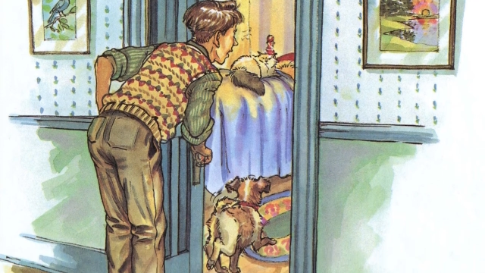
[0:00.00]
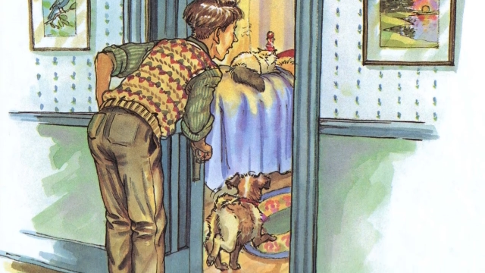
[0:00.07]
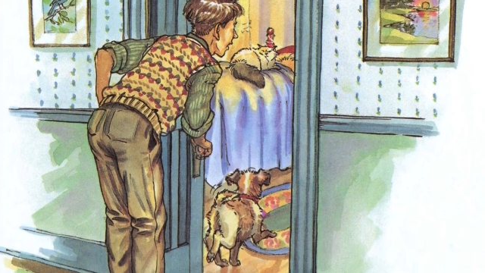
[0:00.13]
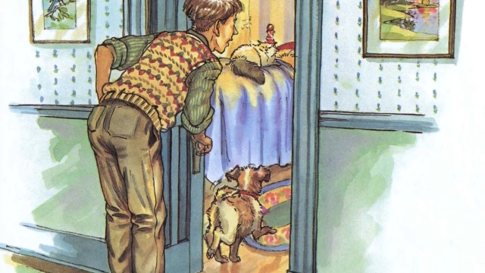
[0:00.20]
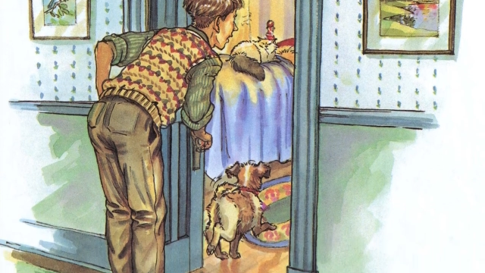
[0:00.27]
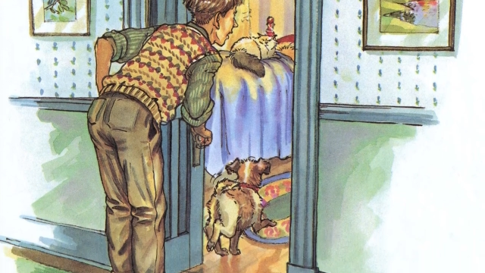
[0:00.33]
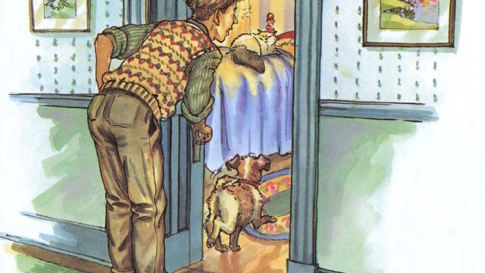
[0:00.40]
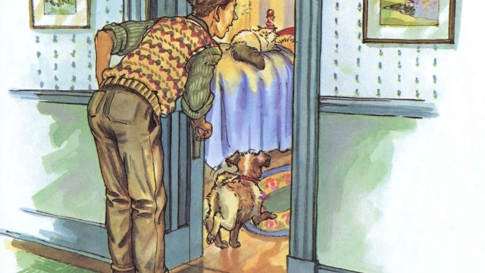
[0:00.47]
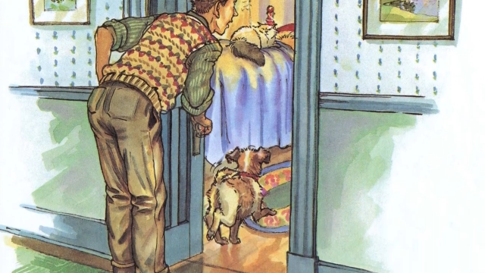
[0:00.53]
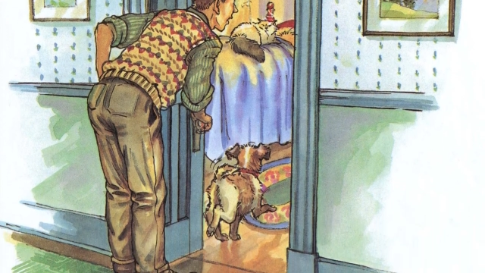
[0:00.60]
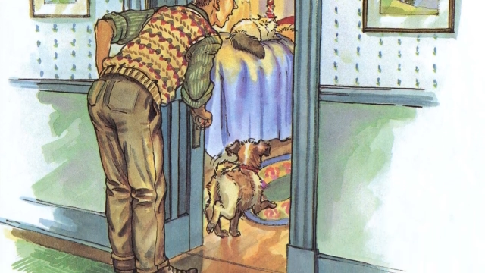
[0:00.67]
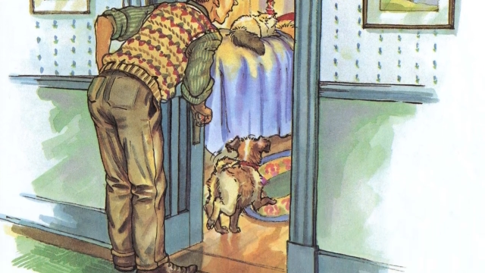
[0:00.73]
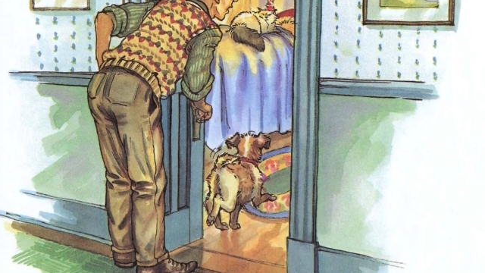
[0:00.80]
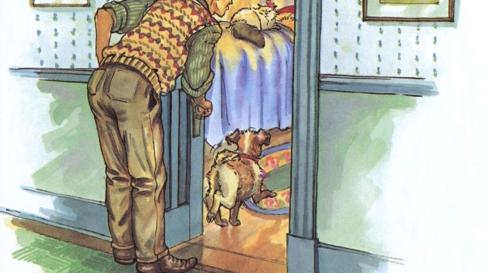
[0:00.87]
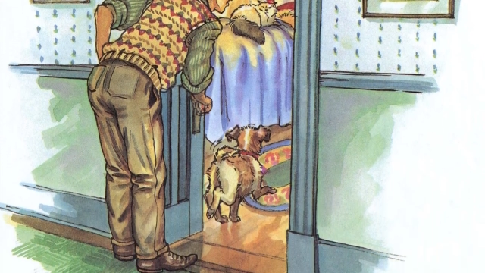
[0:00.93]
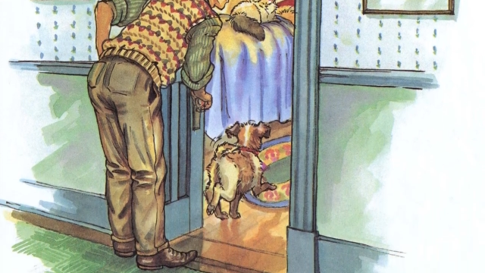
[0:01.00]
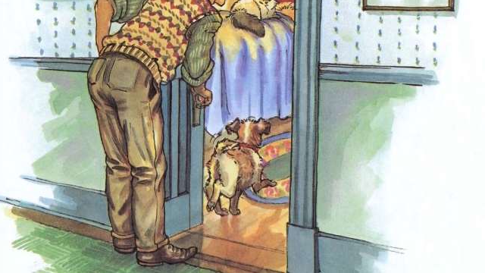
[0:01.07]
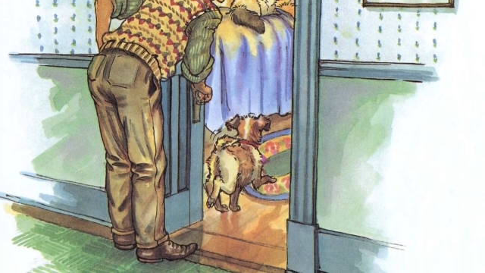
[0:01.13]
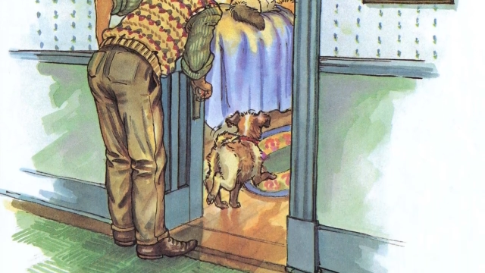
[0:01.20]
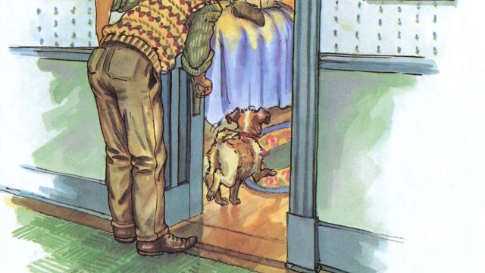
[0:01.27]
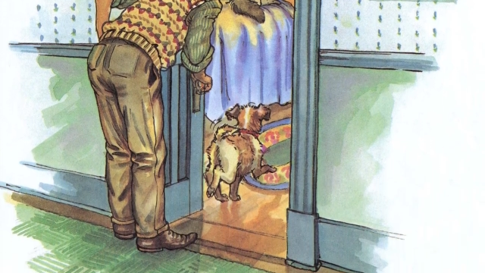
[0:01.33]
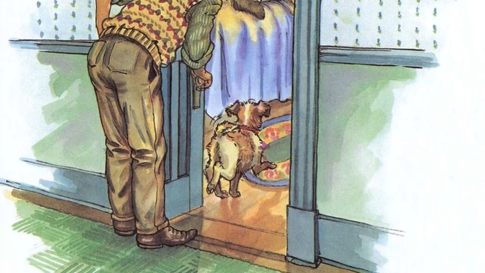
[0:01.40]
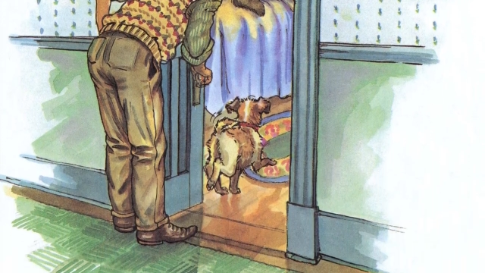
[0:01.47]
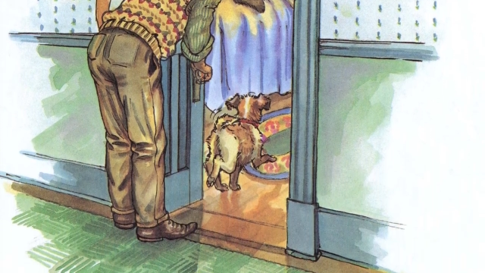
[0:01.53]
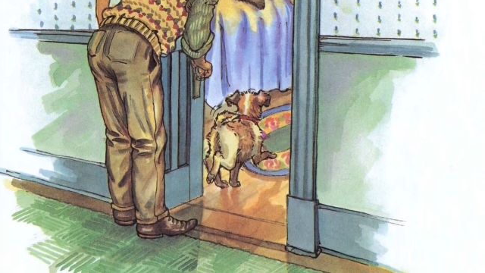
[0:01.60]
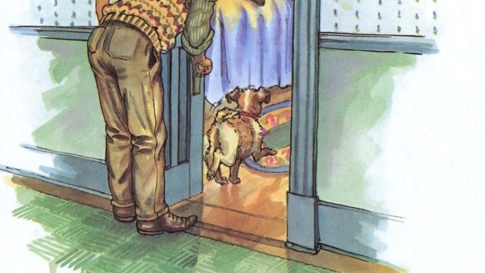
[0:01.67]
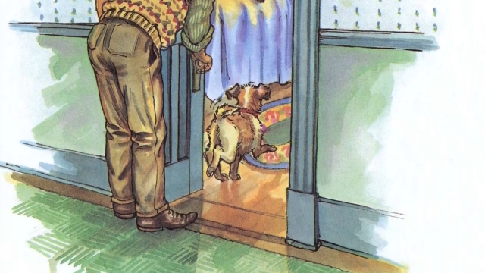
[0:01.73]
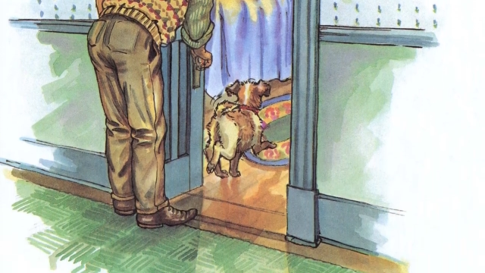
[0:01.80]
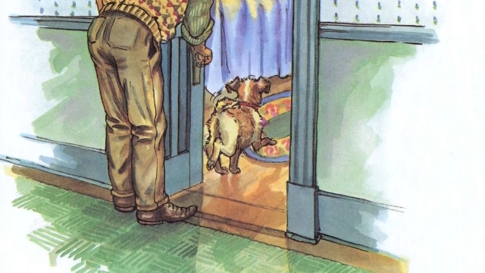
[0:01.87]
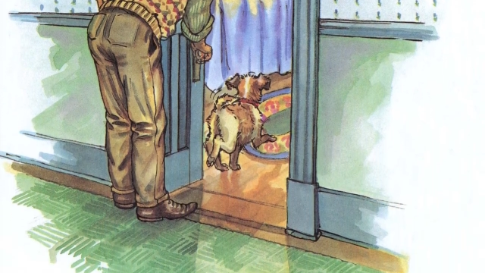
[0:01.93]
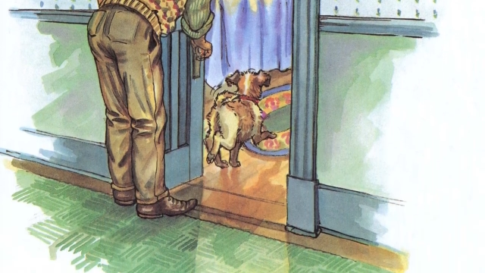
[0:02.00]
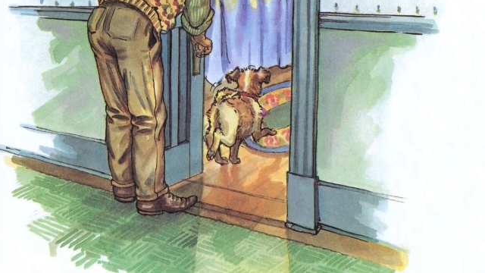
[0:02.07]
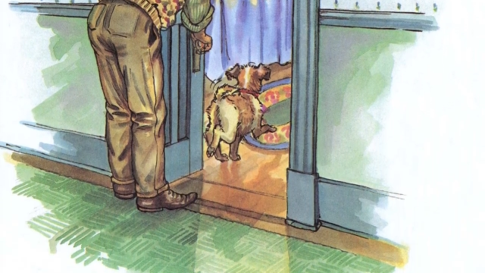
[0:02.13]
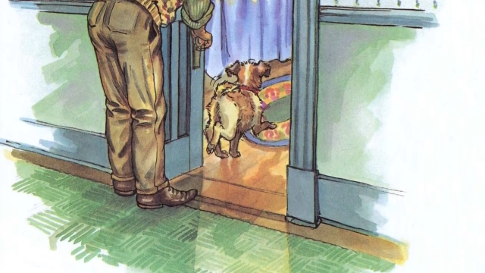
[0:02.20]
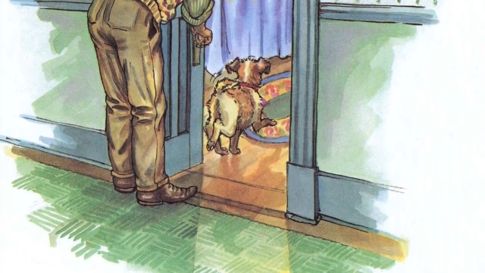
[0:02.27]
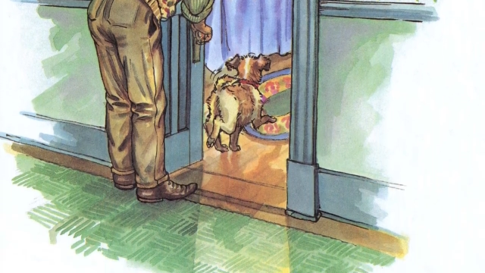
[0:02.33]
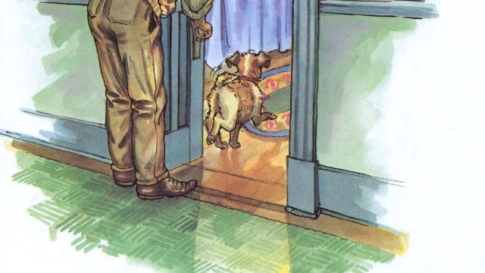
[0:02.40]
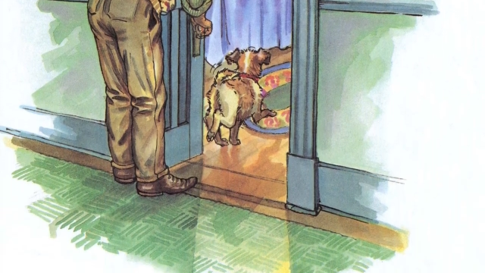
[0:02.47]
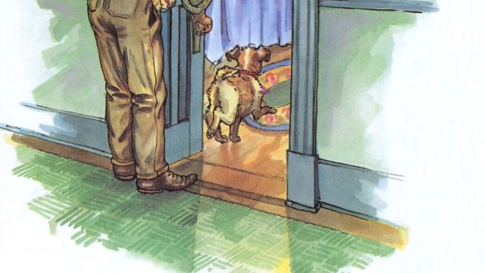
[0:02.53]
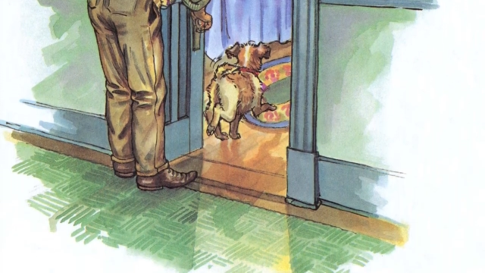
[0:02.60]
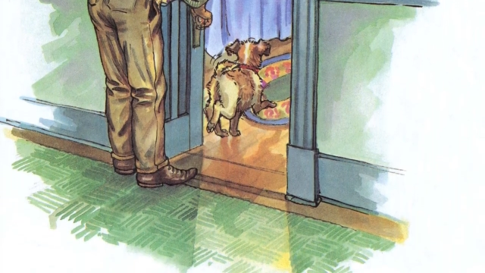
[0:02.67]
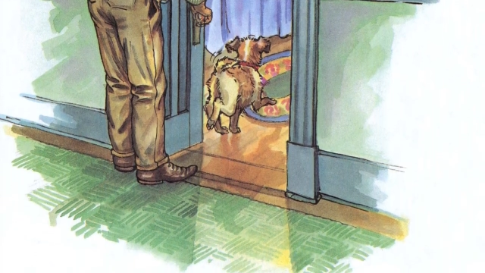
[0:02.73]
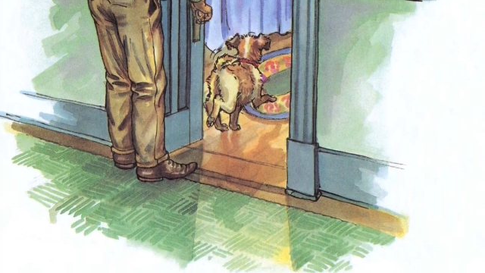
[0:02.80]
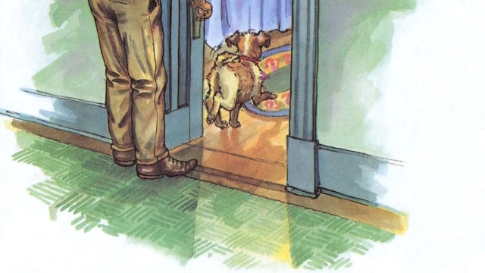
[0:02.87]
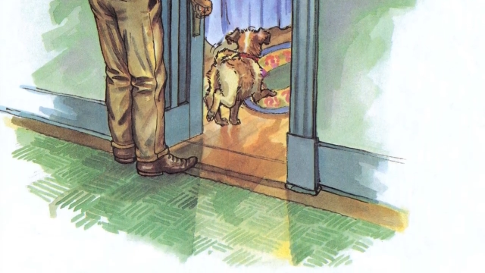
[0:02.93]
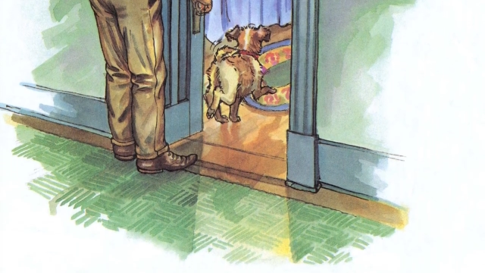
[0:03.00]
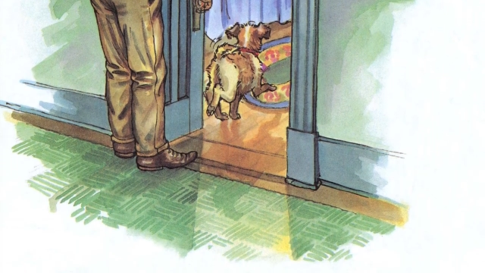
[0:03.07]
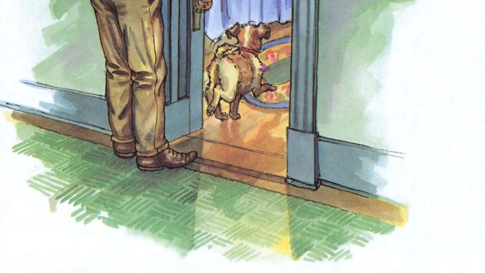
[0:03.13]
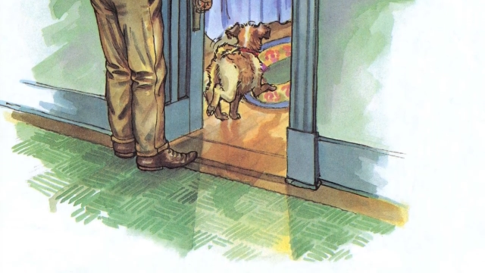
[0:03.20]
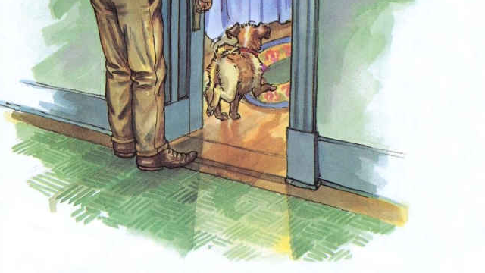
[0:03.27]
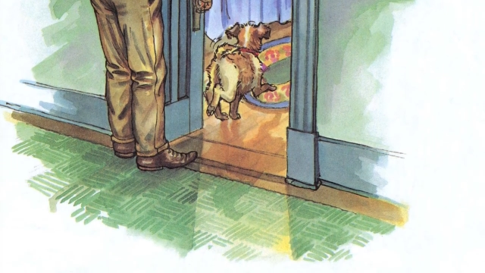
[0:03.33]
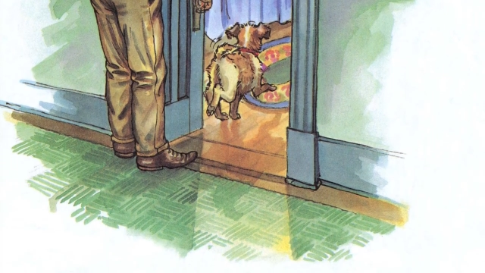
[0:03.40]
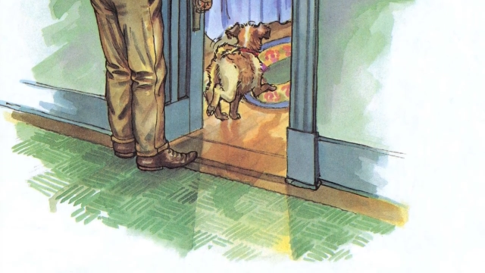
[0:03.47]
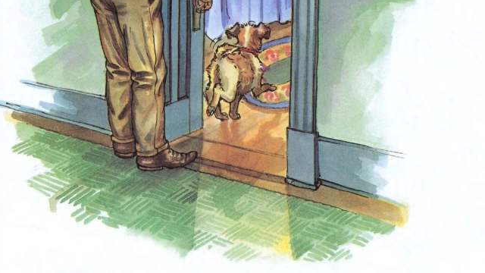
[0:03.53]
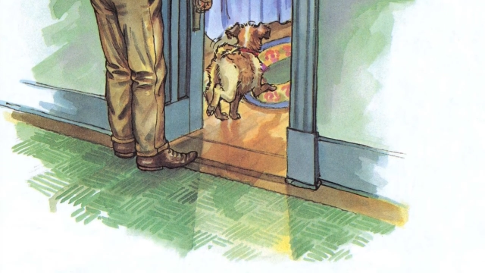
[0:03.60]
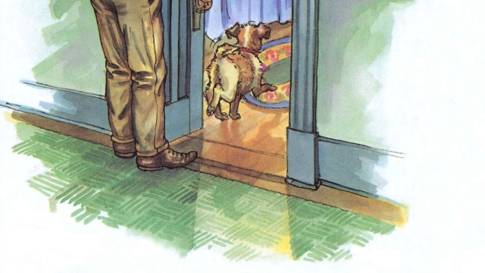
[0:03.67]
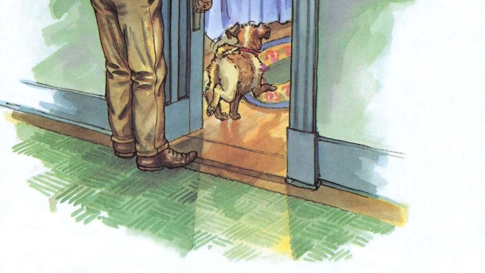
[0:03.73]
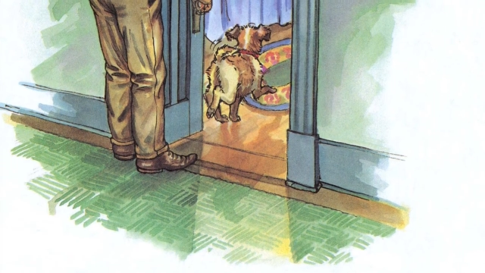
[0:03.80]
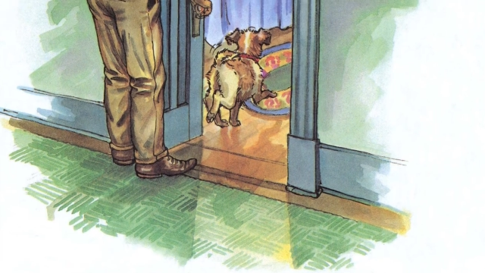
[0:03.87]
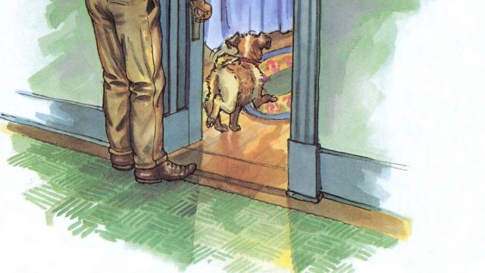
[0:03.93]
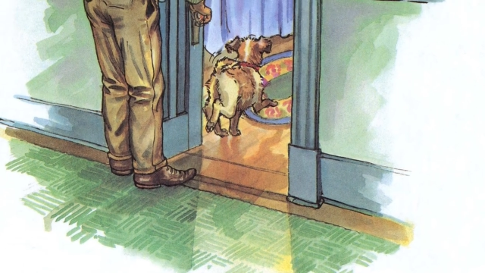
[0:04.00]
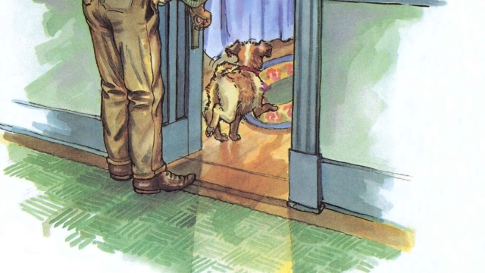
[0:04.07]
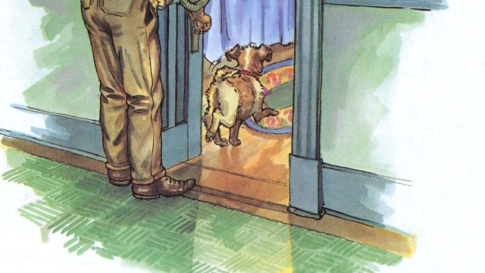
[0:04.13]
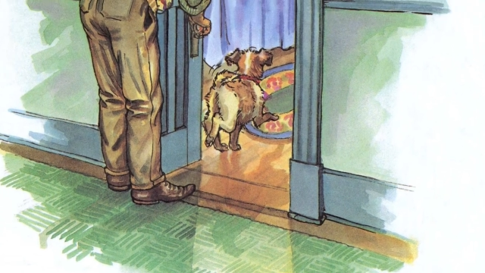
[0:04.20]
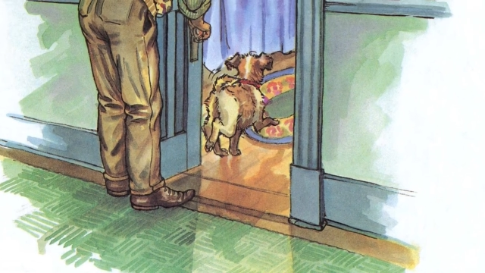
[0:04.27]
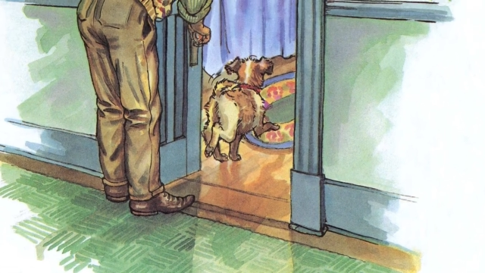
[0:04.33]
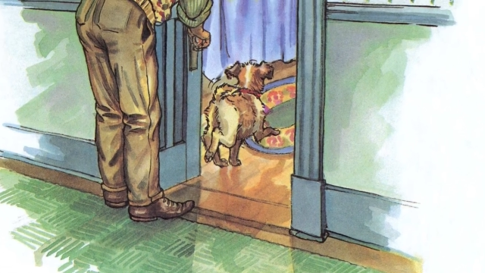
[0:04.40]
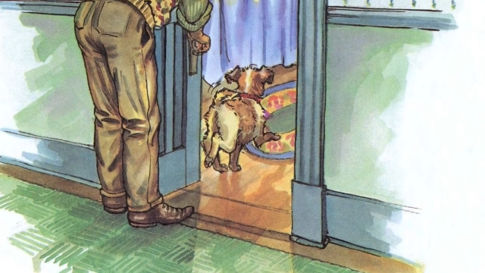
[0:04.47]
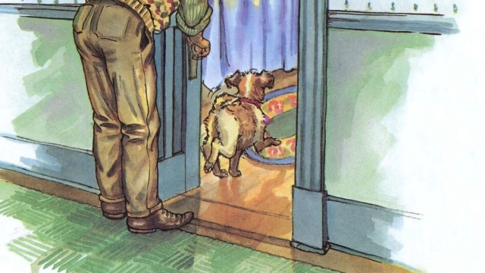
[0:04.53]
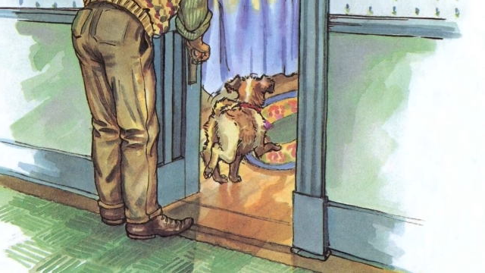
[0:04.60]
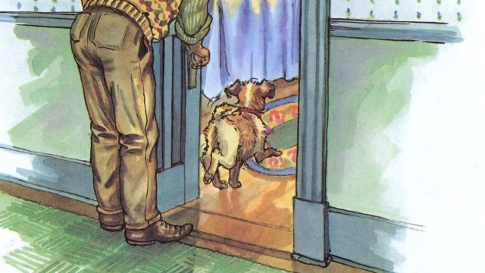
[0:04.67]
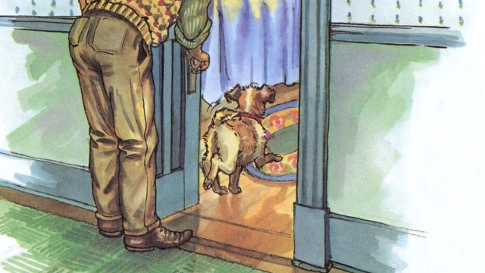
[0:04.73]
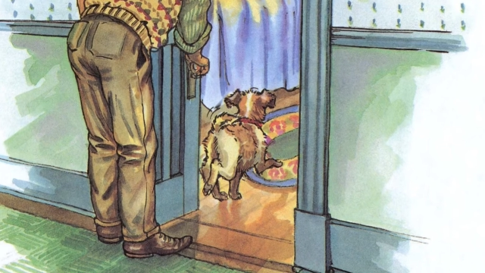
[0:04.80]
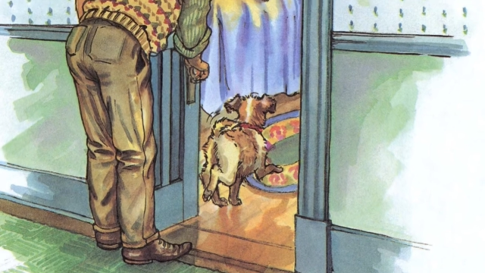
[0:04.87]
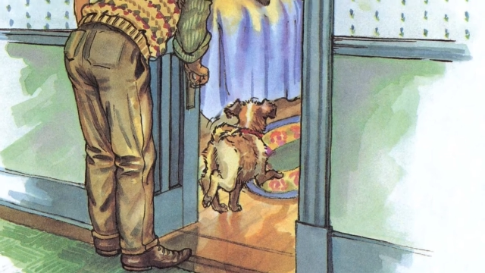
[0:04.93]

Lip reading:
Nobody's mouth can be seen.